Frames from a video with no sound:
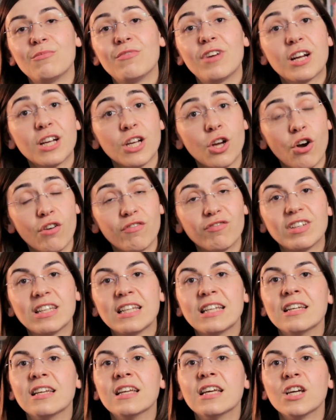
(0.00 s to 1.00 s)
very
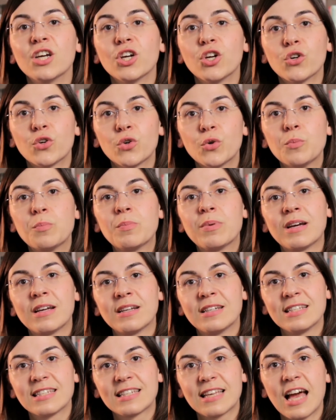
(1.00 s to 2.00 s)
often group
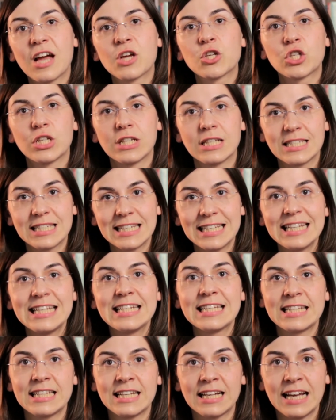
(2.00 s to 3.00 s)
discussions
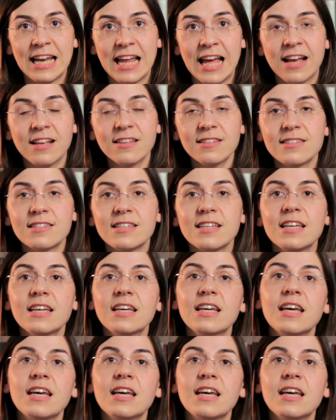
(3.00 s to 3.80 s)
in class.